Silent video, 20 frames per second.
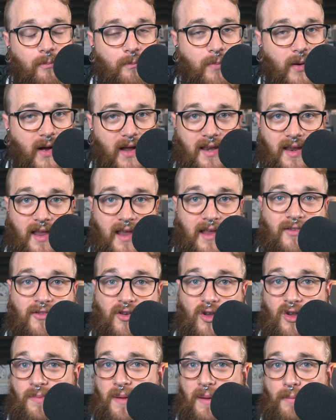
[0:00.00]
But in
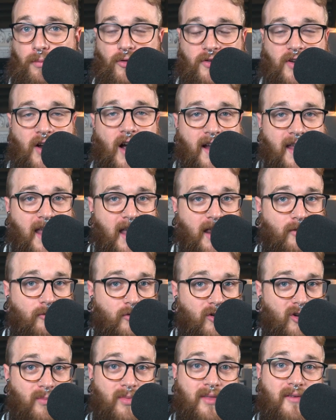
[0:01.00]
two people talking in a
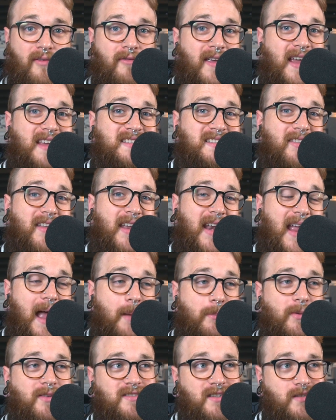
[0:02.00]
room, the phasing that
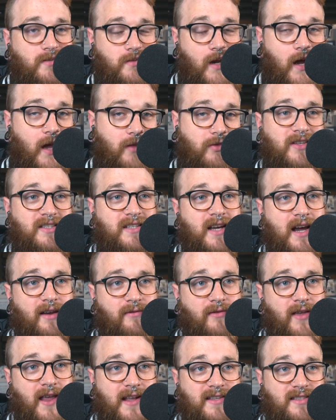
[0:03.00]
happens is not this kind
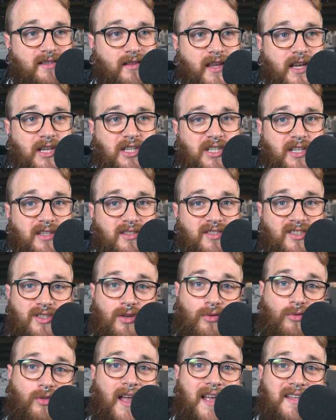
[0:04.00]
of cancellation.
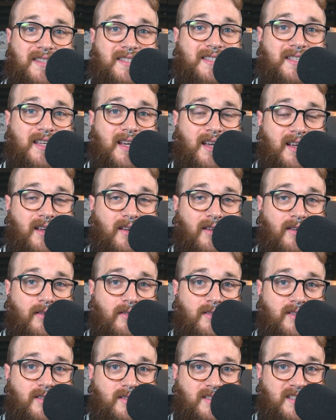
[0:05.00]
So let's
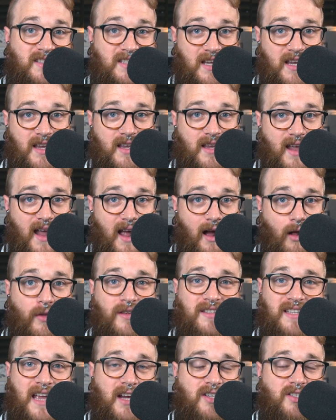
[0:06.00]
see how
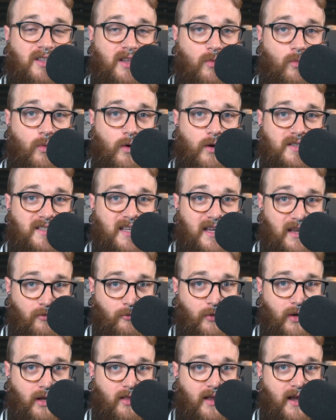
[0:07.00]
this actually works in
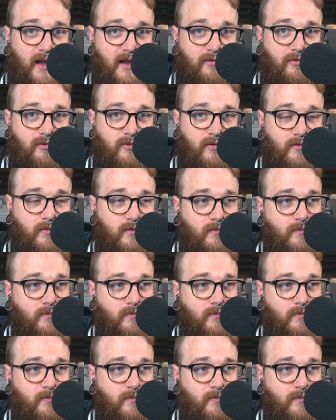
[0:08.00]
real life.